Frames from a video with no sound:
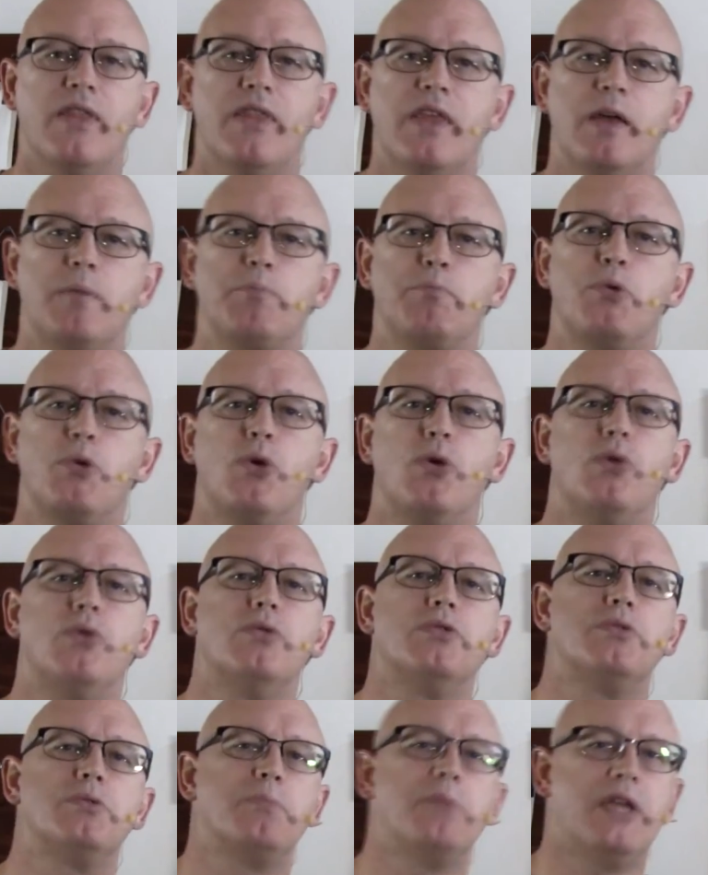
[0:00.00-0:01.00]
That
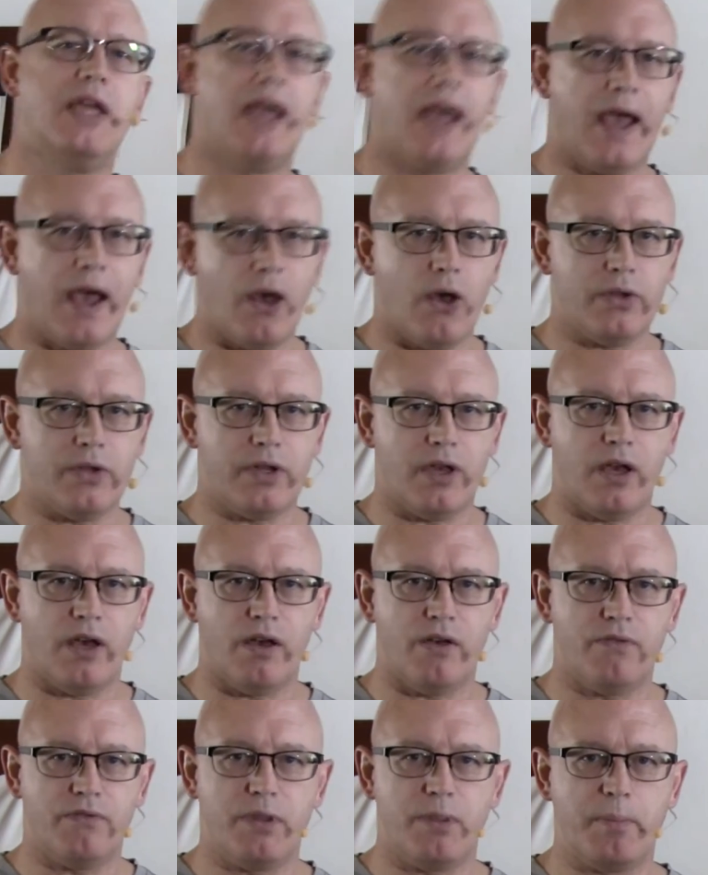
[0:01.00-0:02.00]
pulls me out
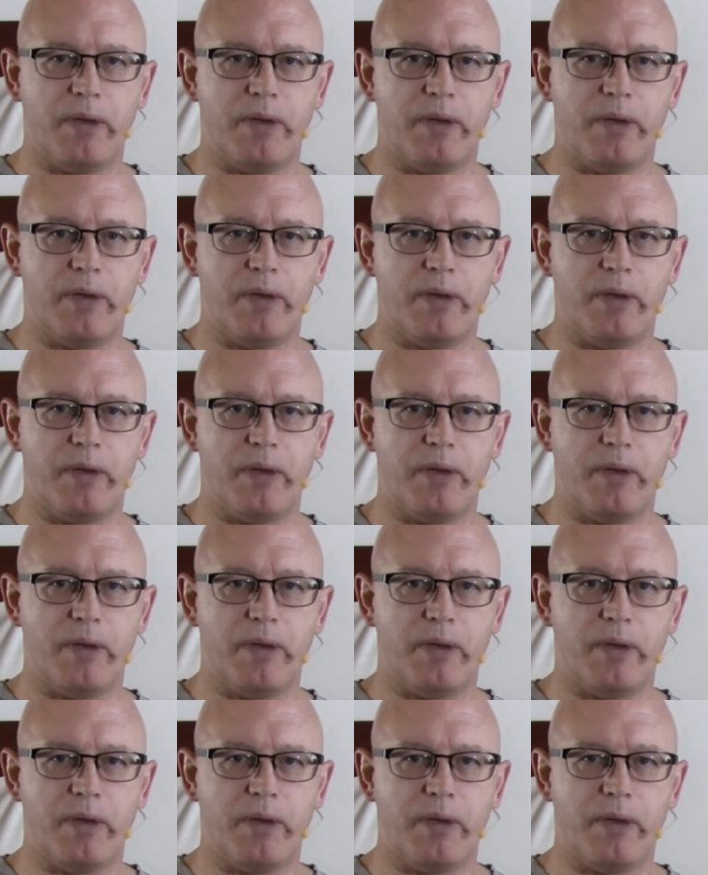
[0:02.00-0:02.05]
of the